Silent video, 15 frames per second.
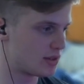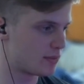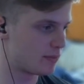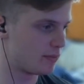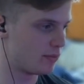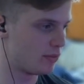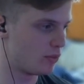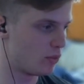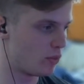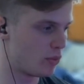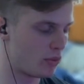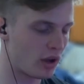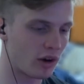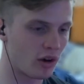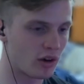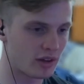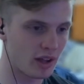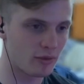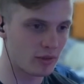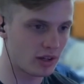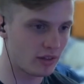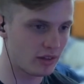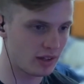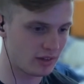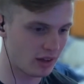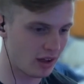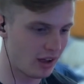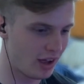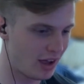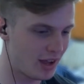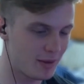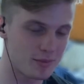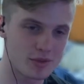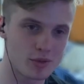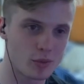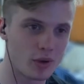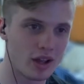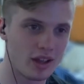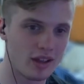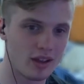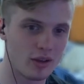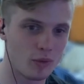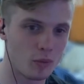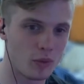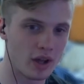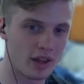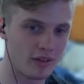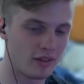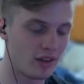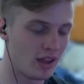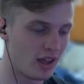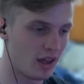There are definitely times when